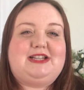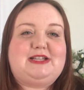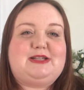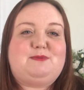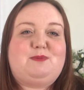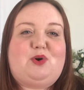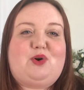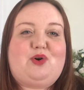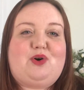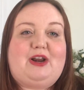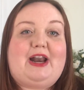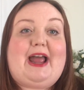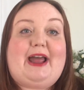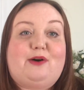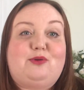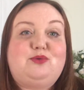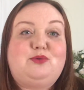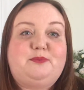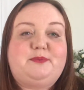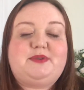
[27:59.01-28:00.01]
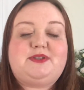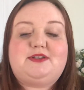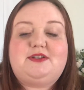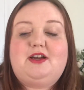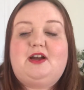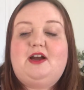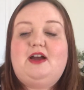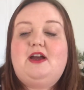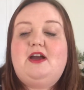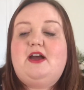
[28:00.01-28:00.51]
small helps.
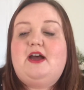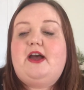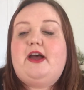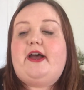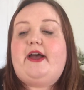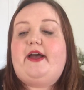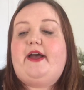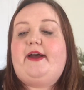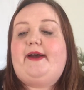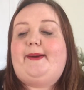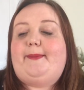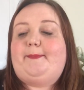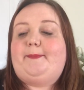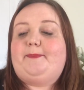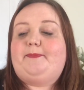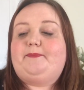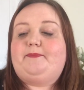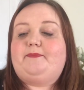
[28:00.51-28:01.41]
And